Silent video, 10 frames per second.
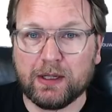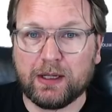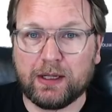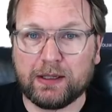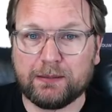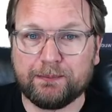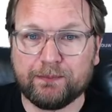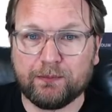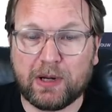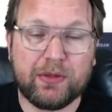
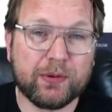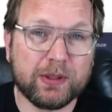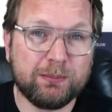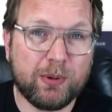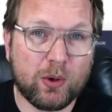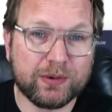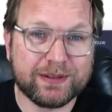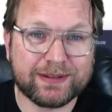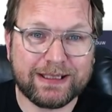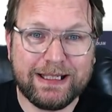My third
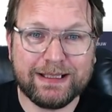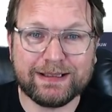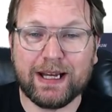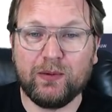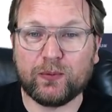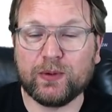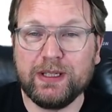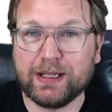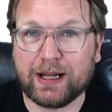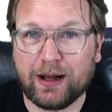bonus is a
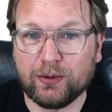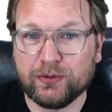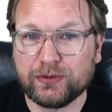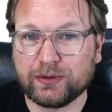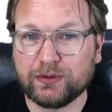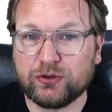free account